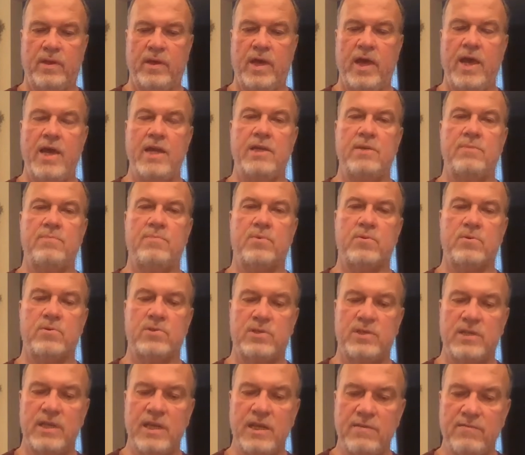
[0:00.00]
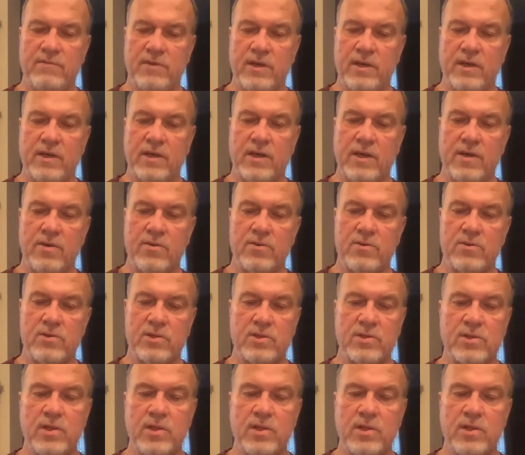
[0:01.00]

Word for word: and in perceiving others'